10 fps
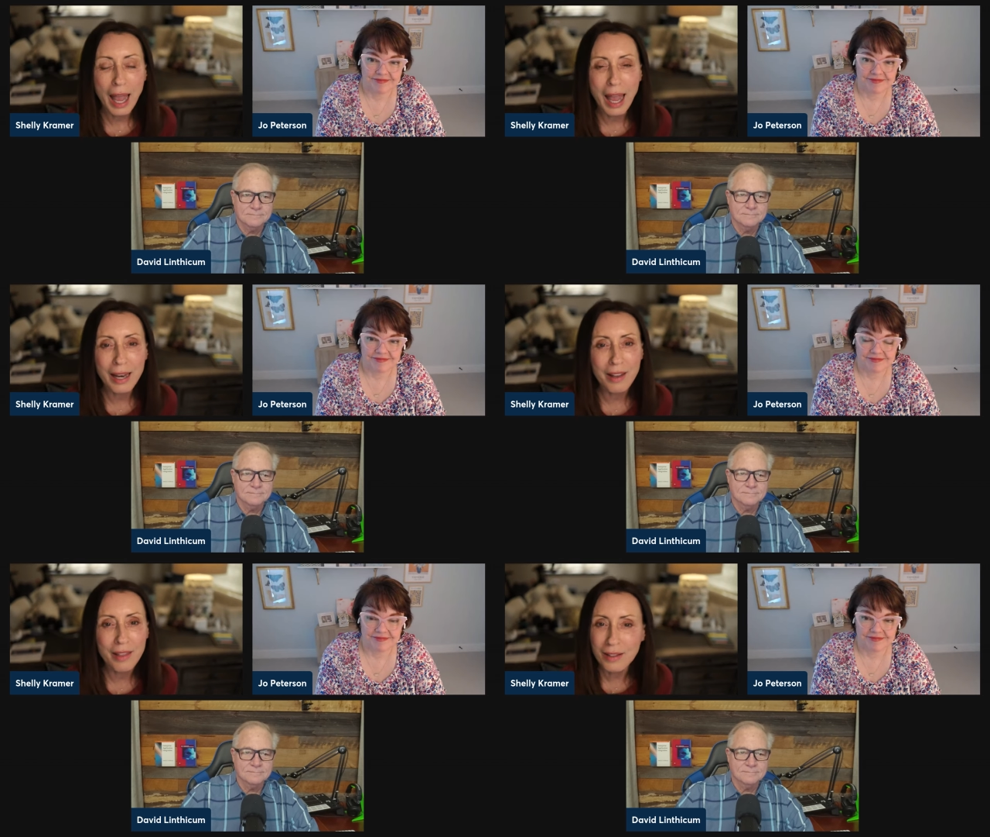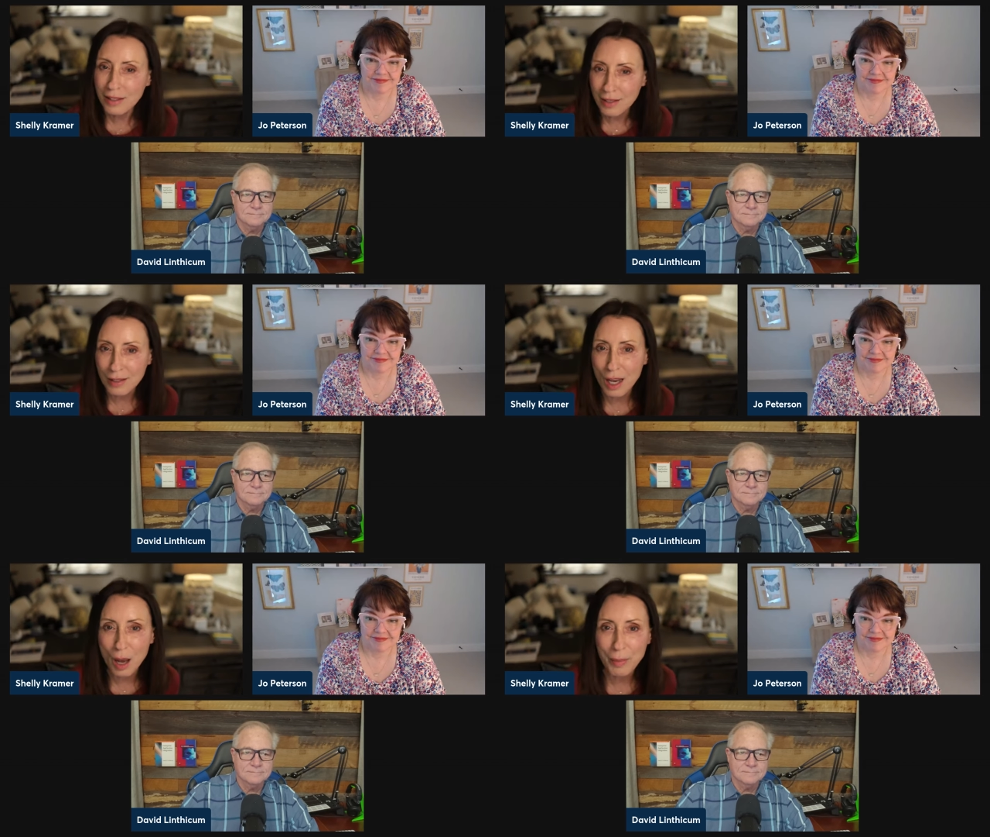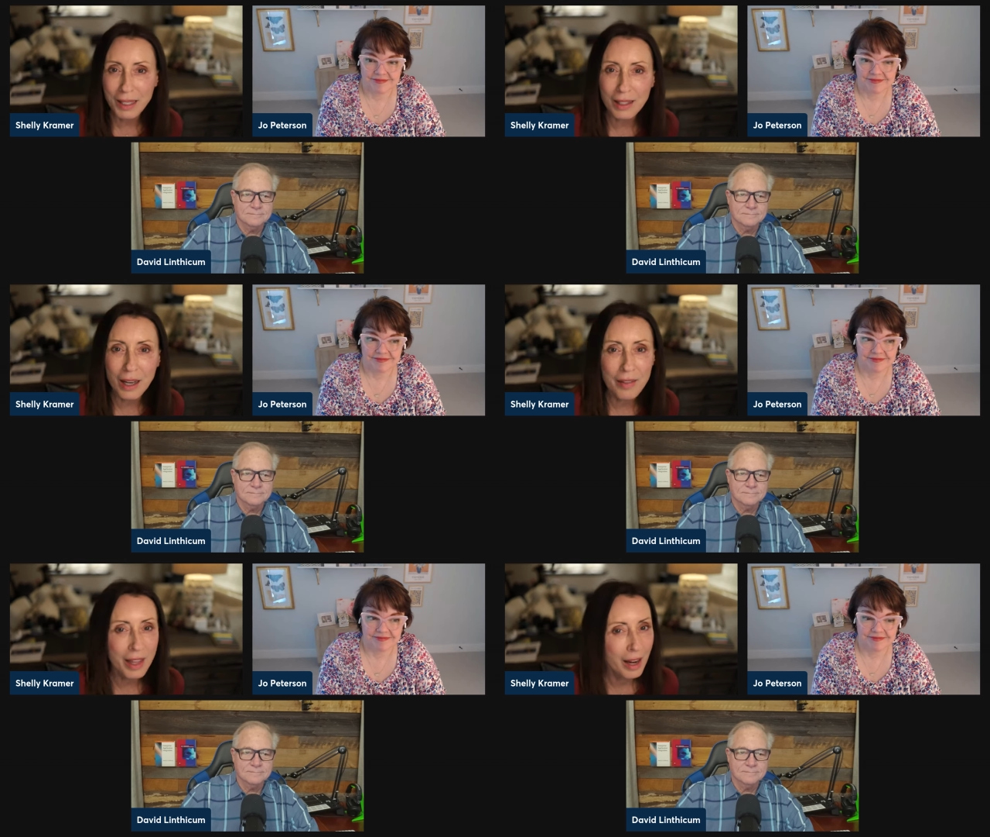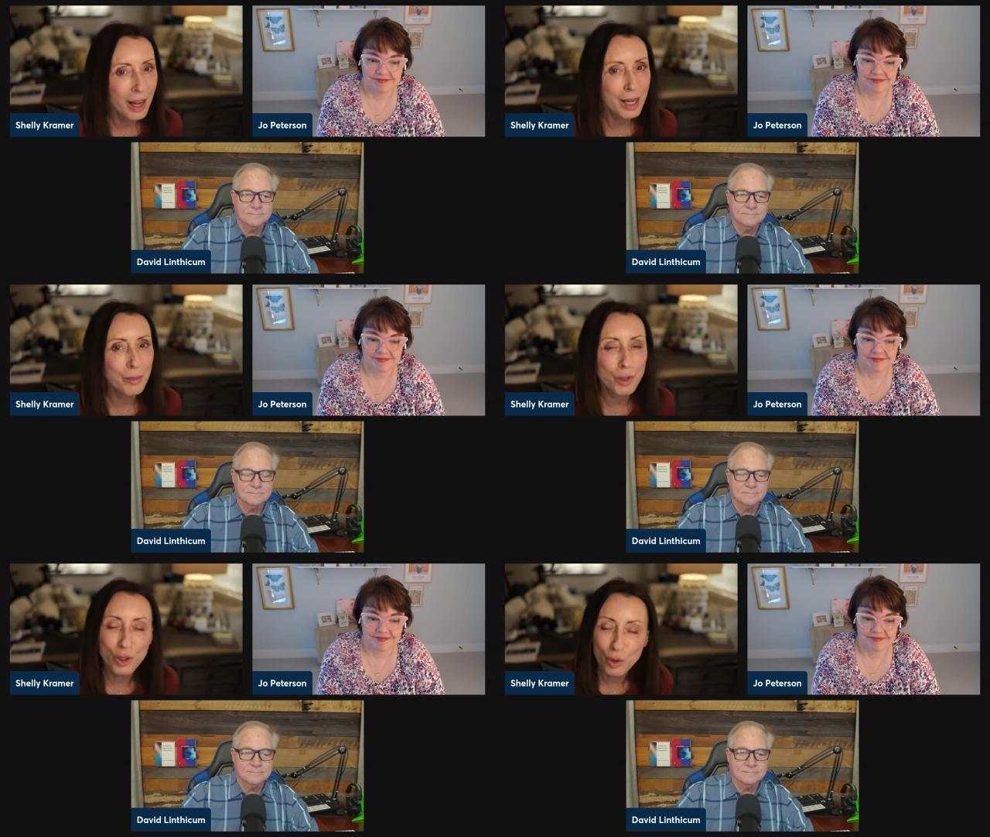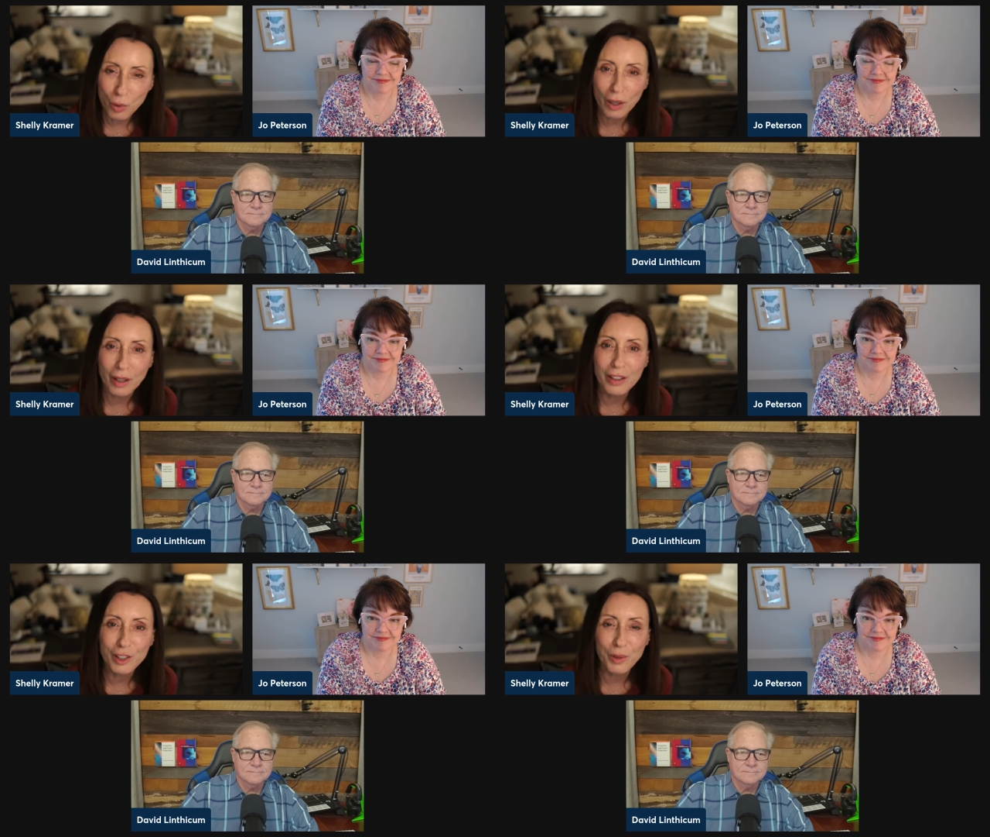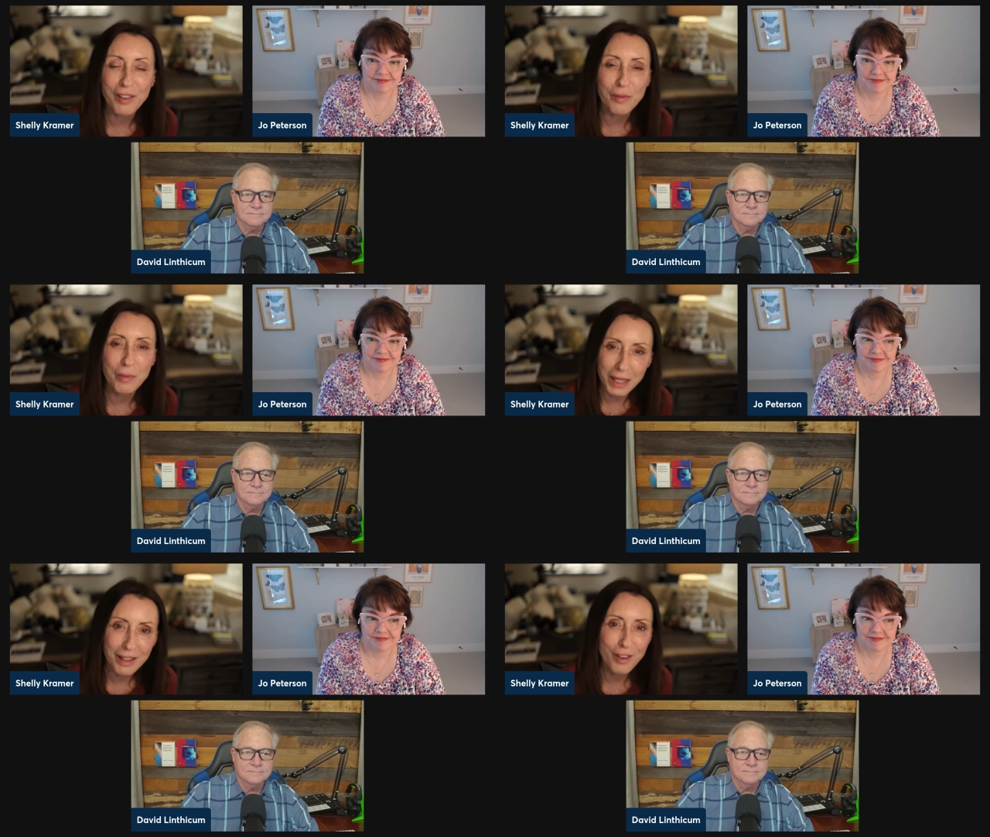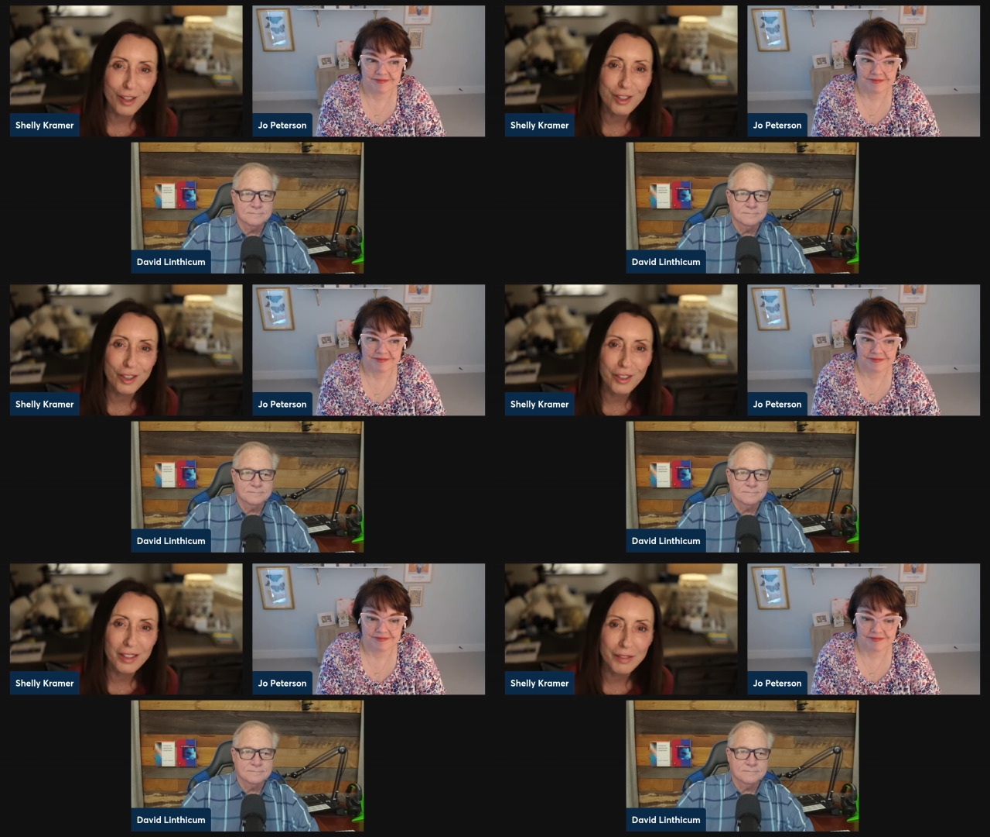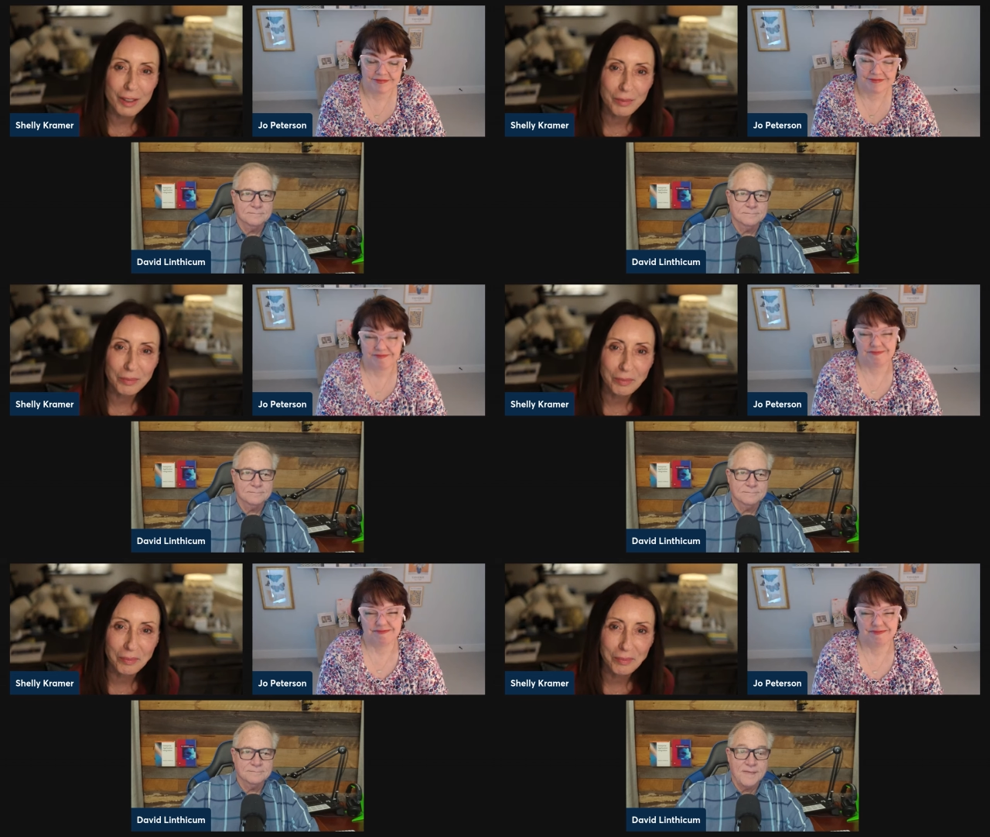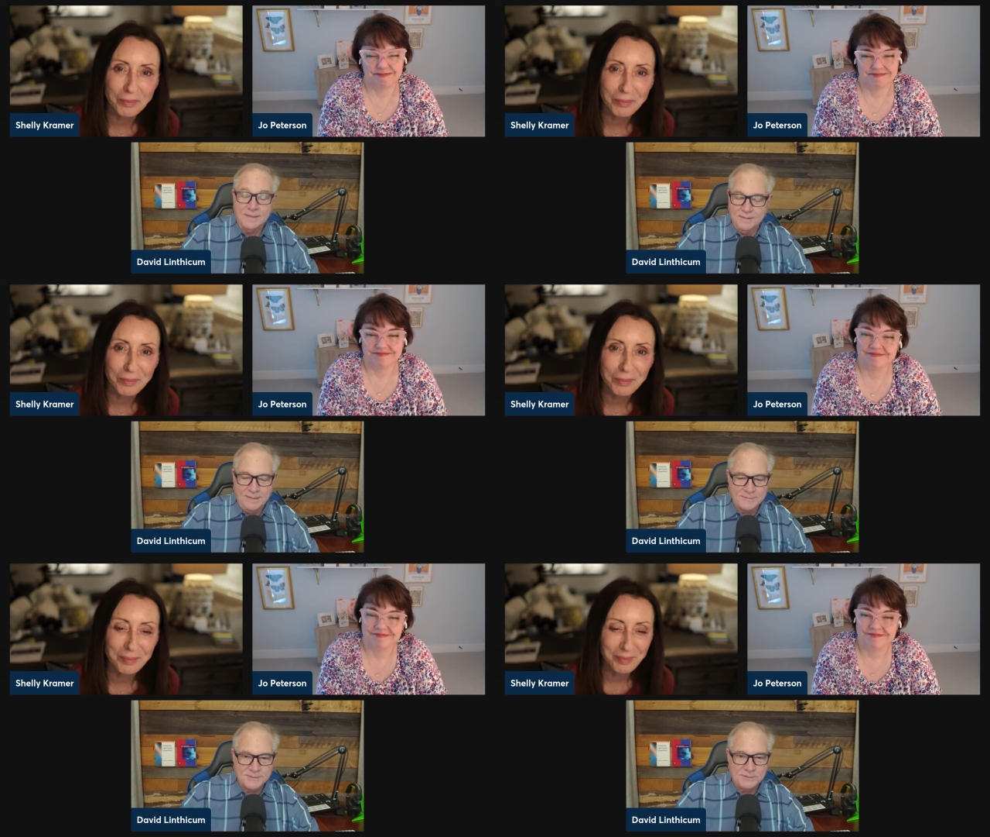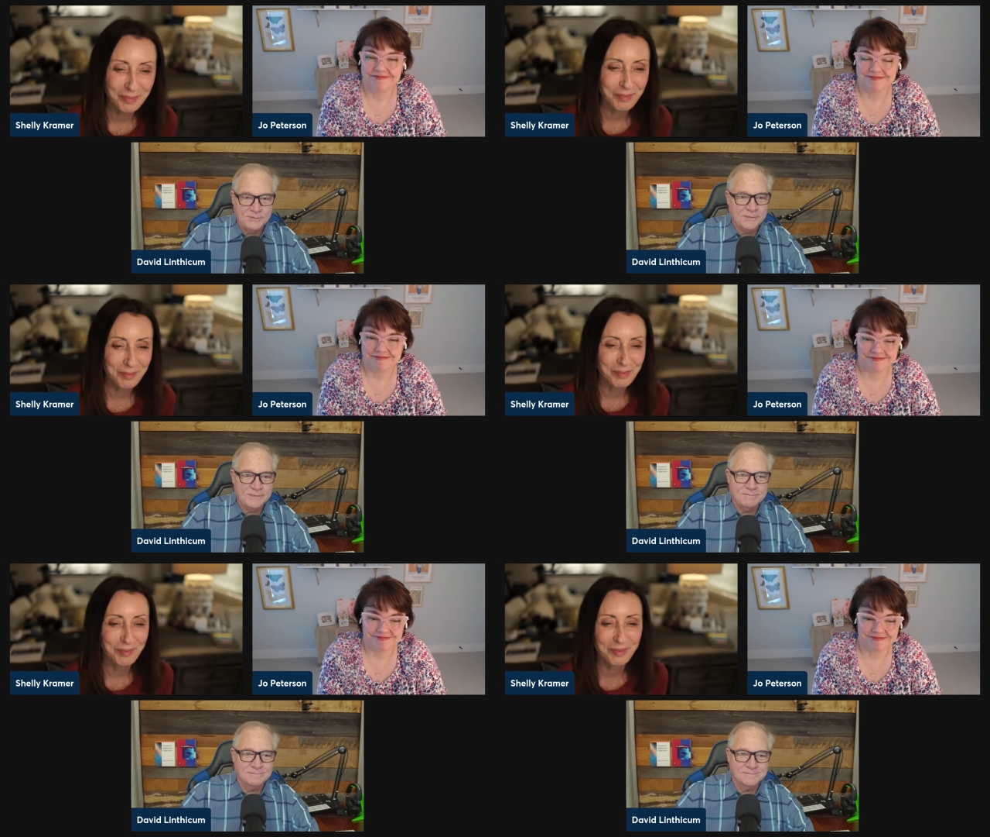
Speaker 1: And this is a topic that I am sure you have many thoughts on, David.
Speaker 2: Absolutely.